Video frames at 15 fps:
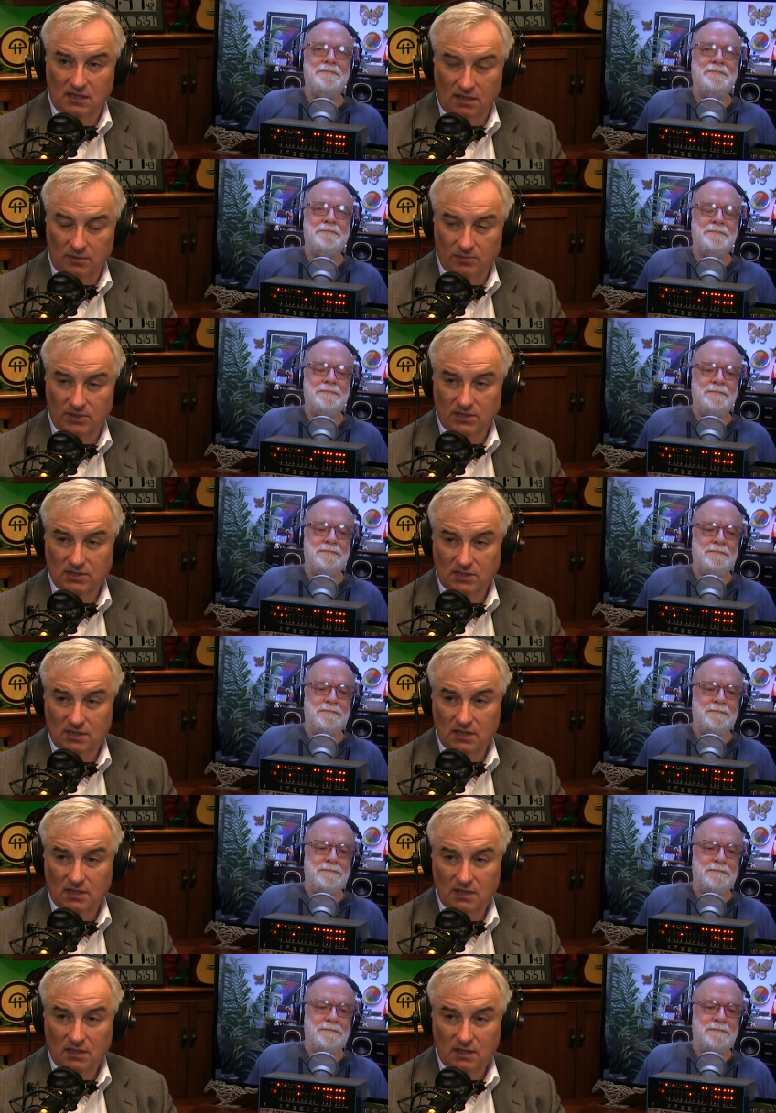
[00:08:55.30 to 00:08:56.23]
Speaker 1: Olympics,
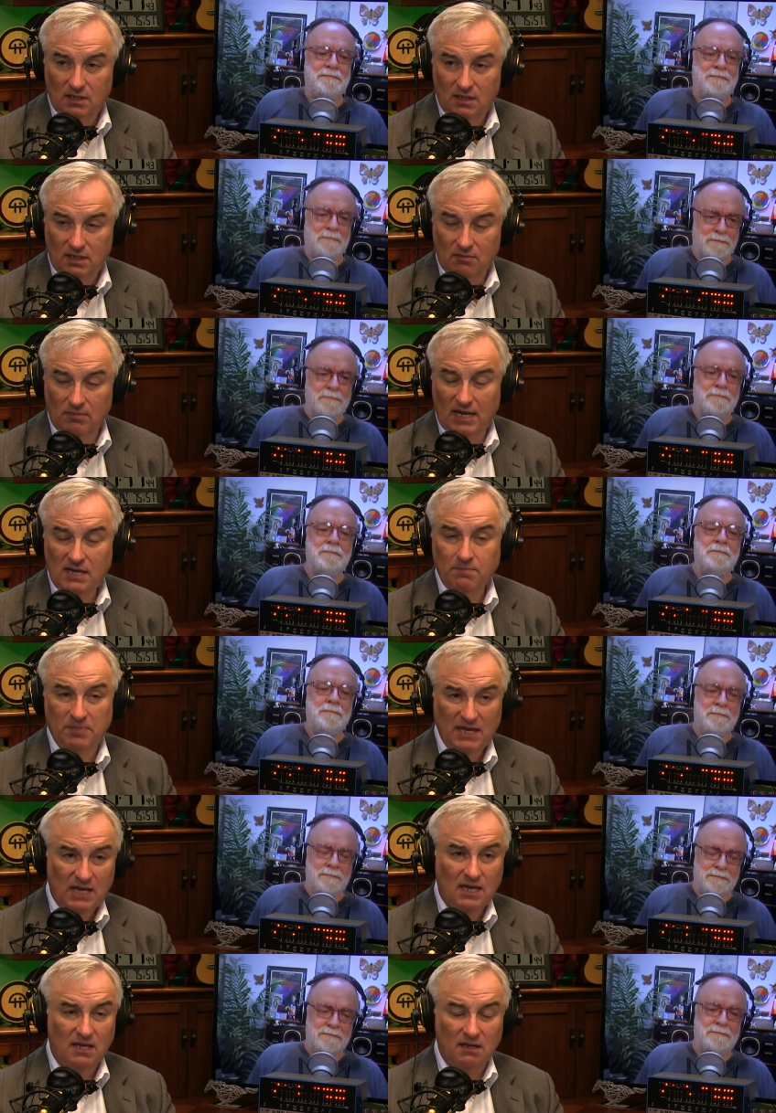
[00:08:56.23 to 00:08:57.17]
mm-hmm. it might
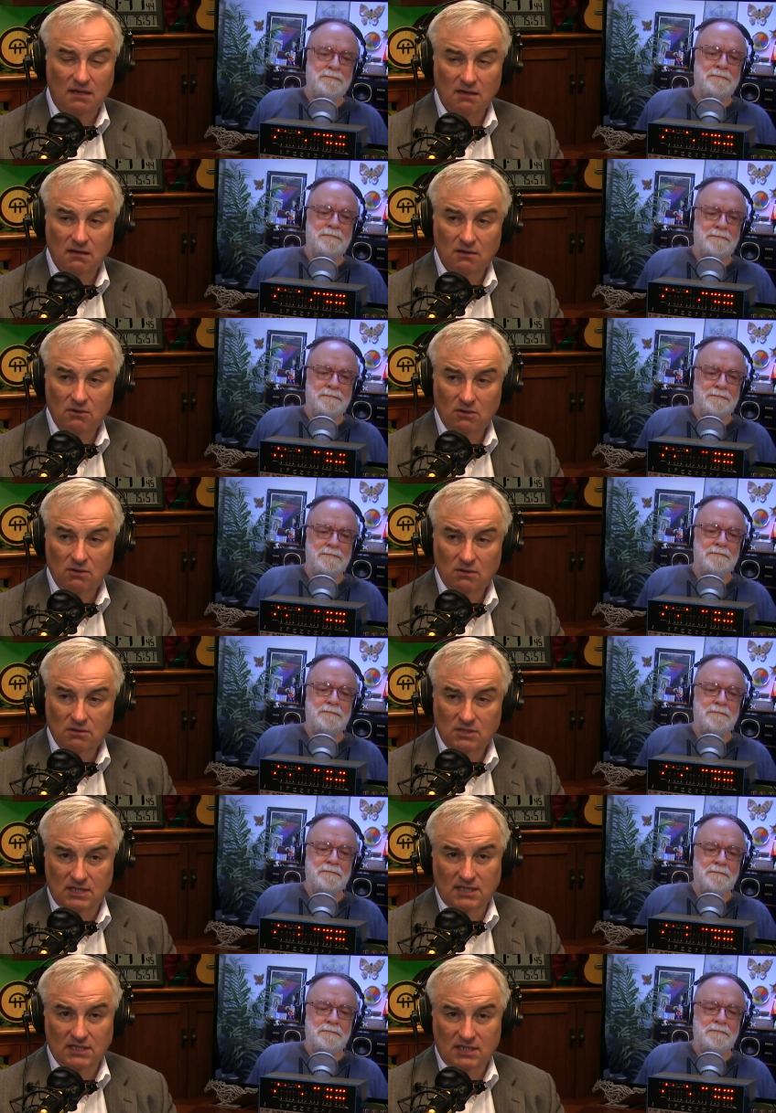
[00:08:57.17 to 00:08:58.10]
be
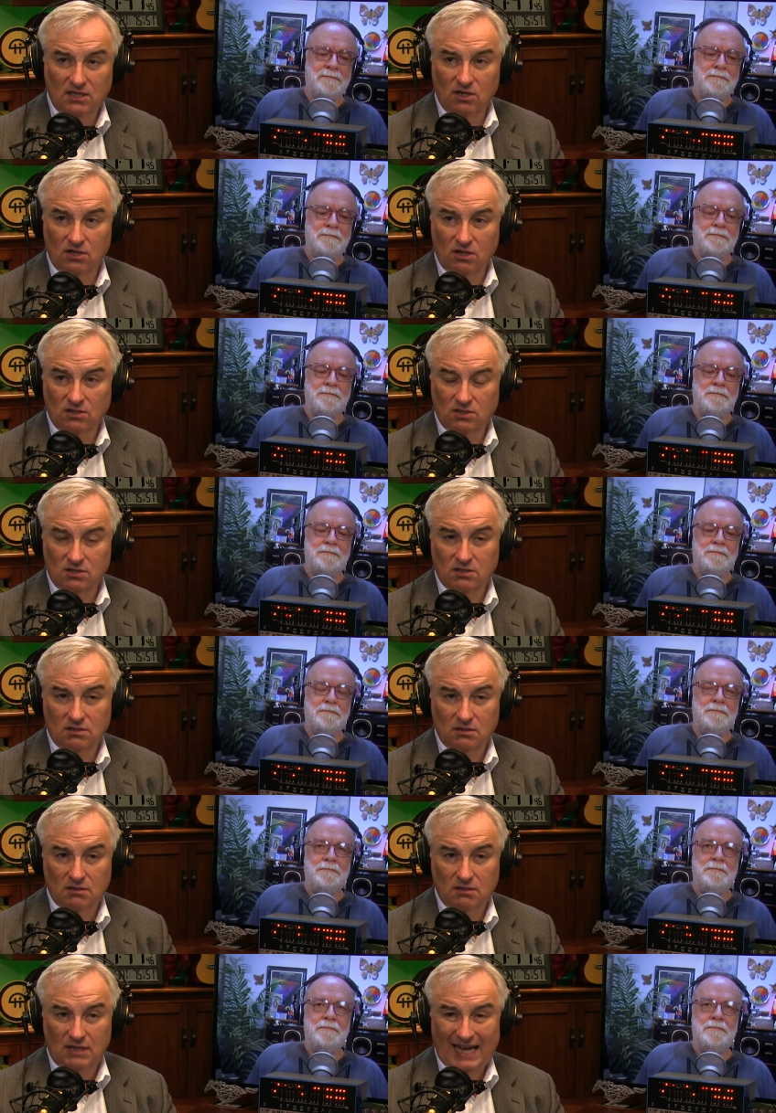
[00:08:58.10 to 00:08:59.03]
sixty
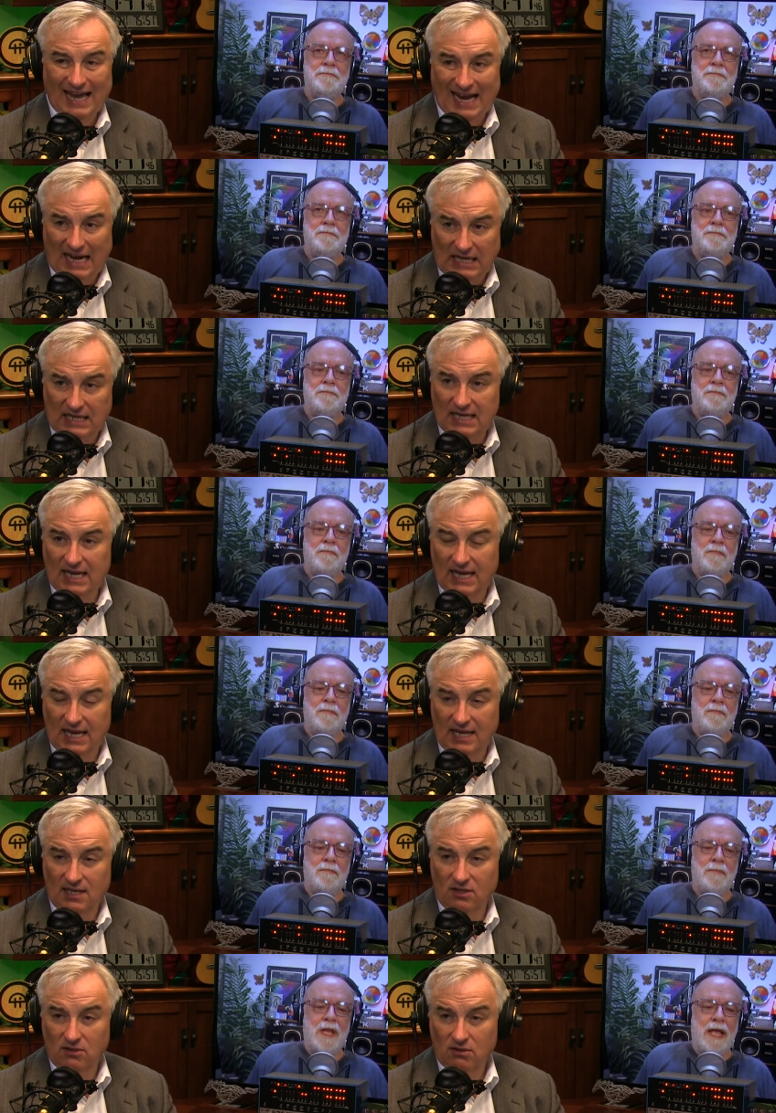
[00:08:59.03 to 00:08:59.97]
hertz, eight
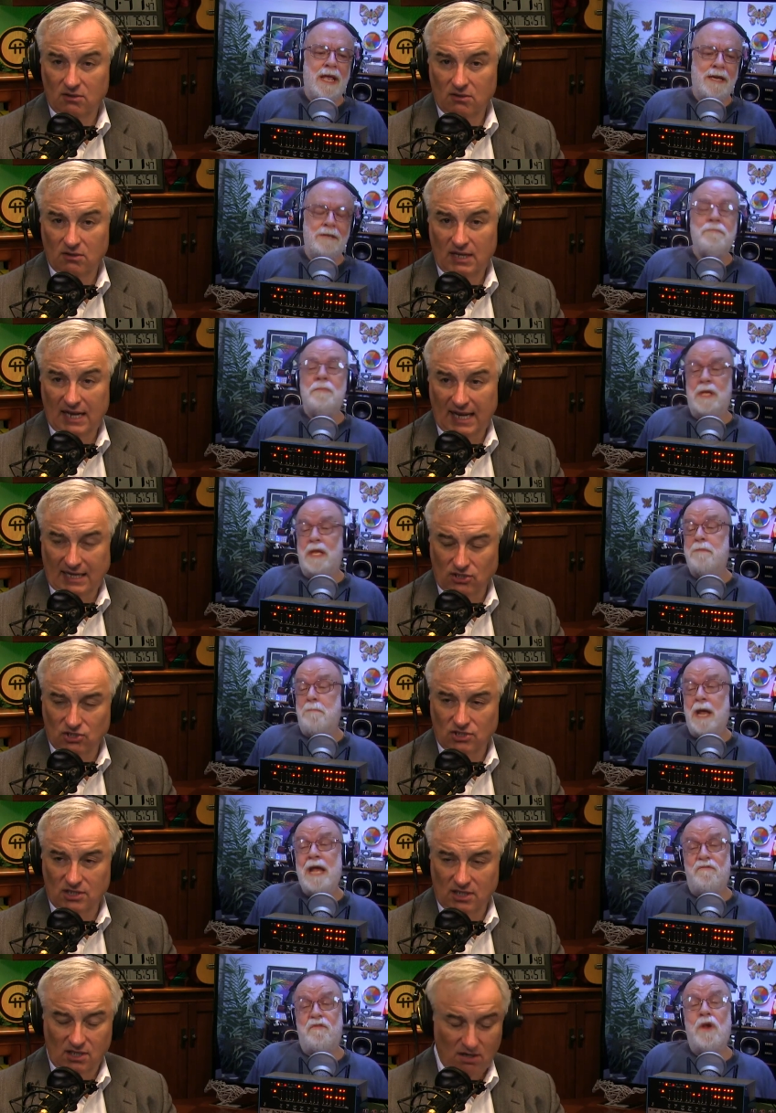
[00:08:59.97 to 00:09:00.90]
K.
Speaker 2: It, it might
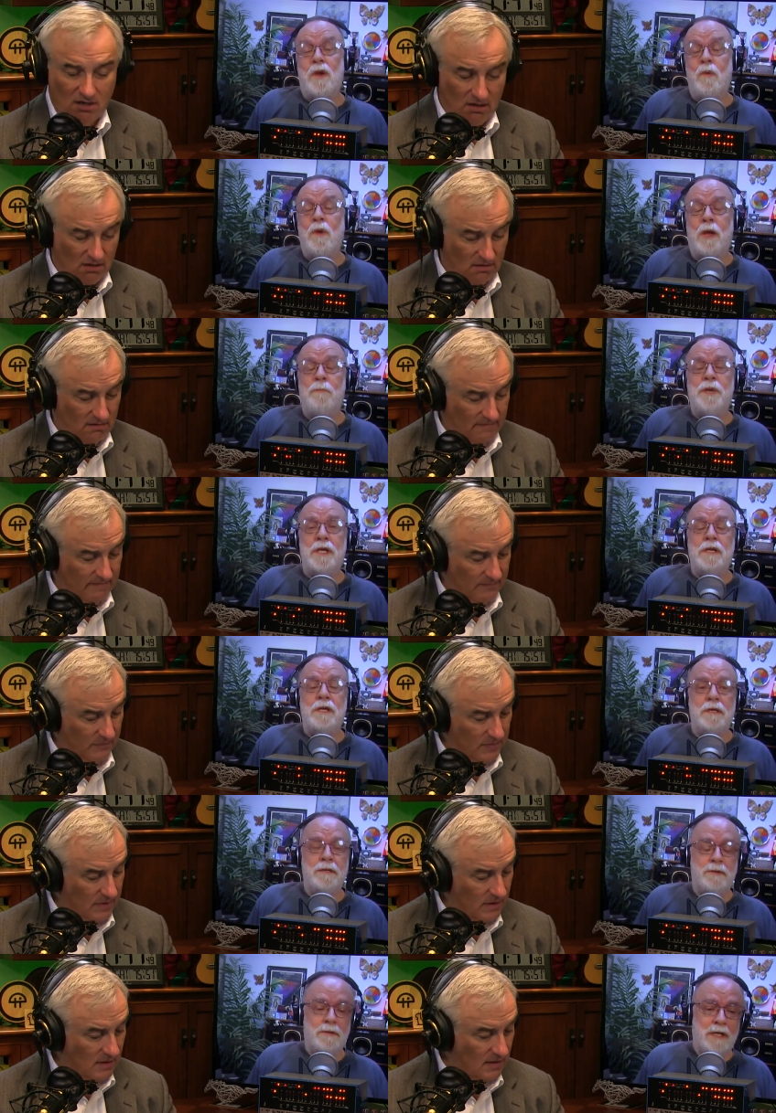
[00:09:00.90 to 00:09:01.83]
very well be.
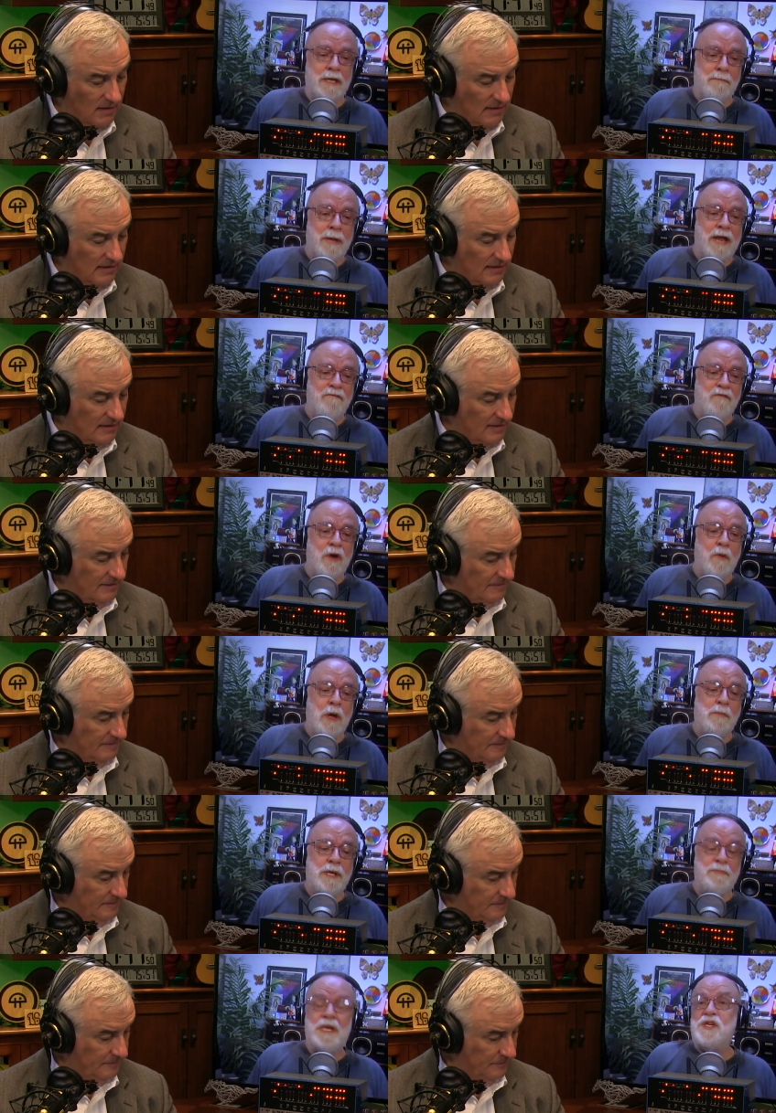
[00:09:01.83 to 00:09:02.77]
It might very well be.
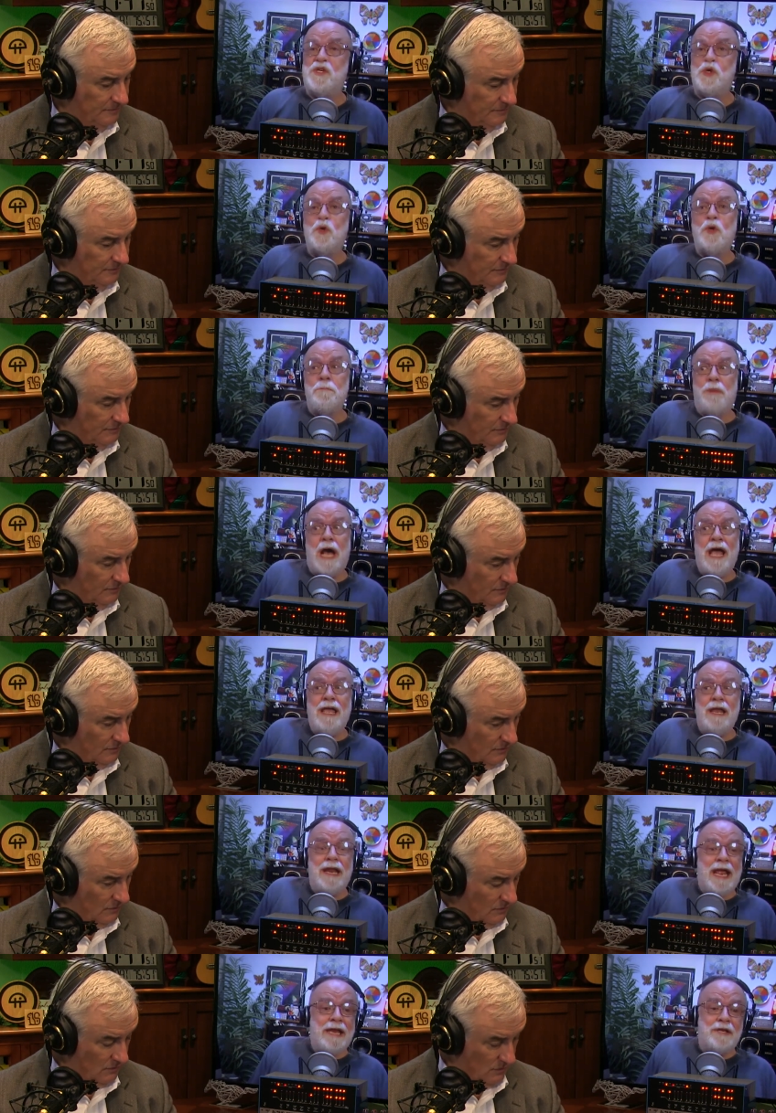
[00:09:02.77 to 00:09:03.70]
Because you can buy an
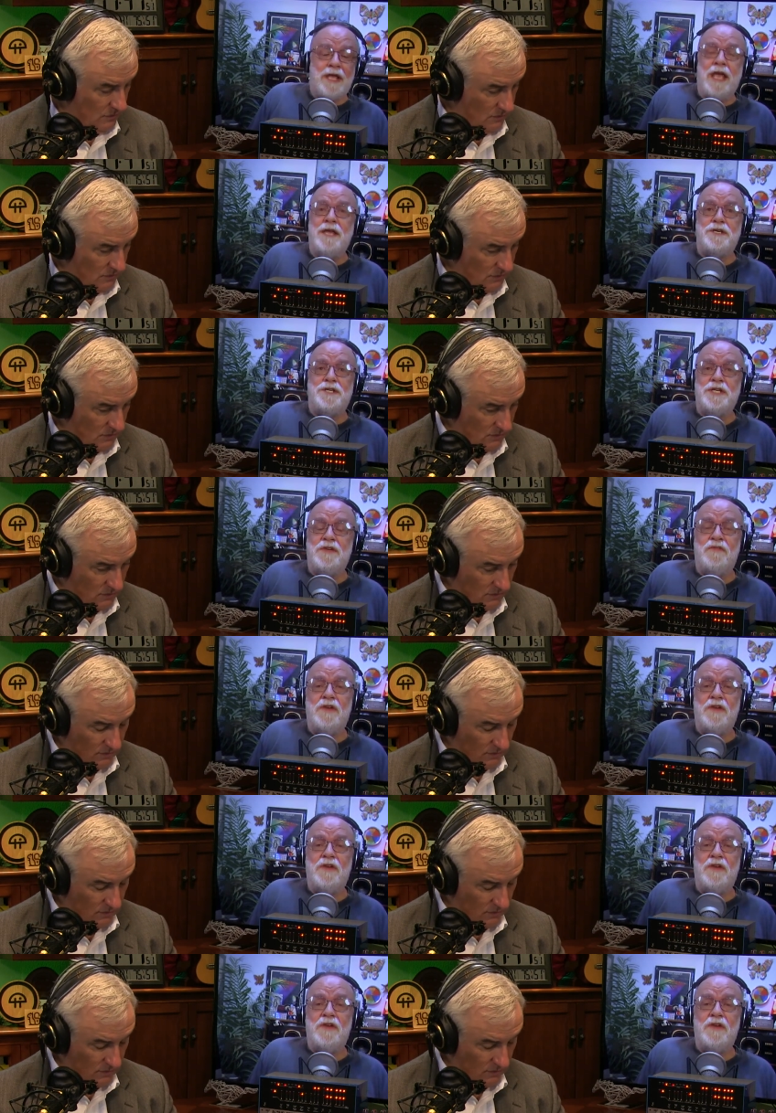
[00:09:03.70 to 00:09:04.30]
eight K T V